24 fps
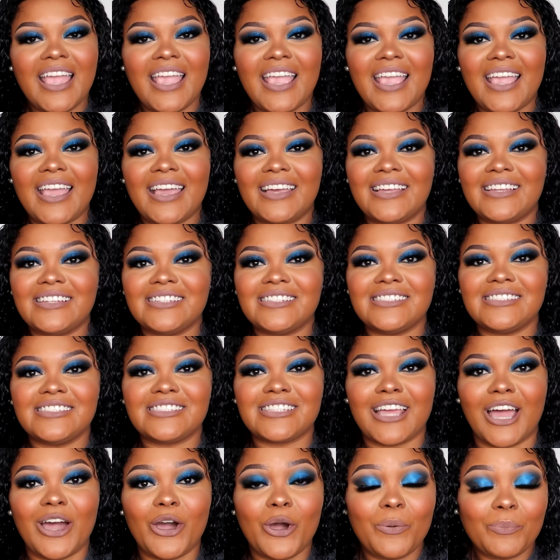
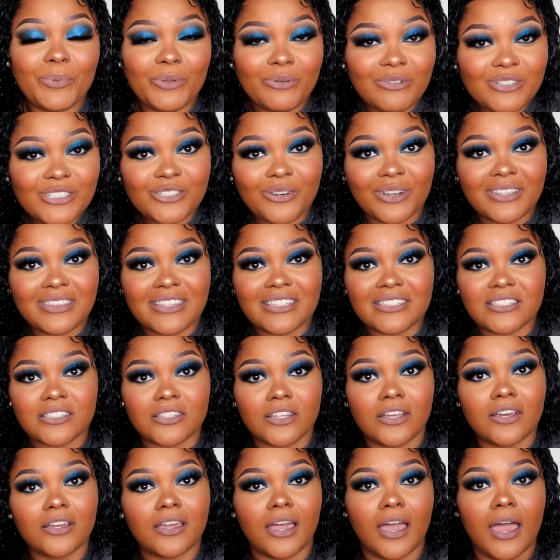And I hope you enjoyed this
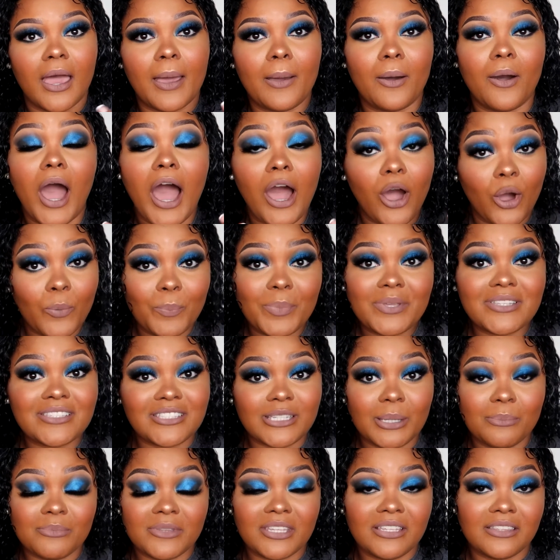look. I have I hope it's
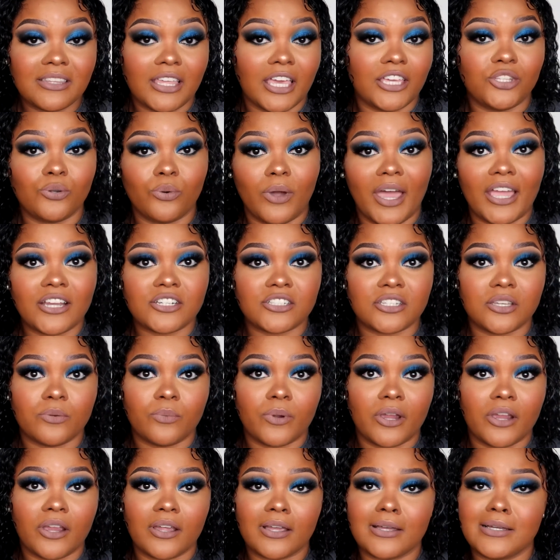something that you will actually
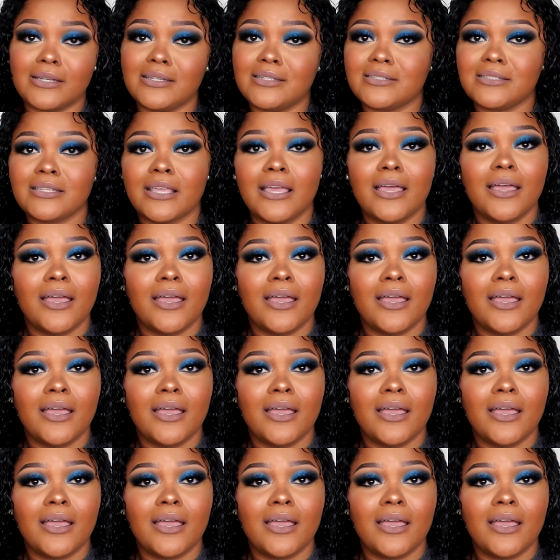wear because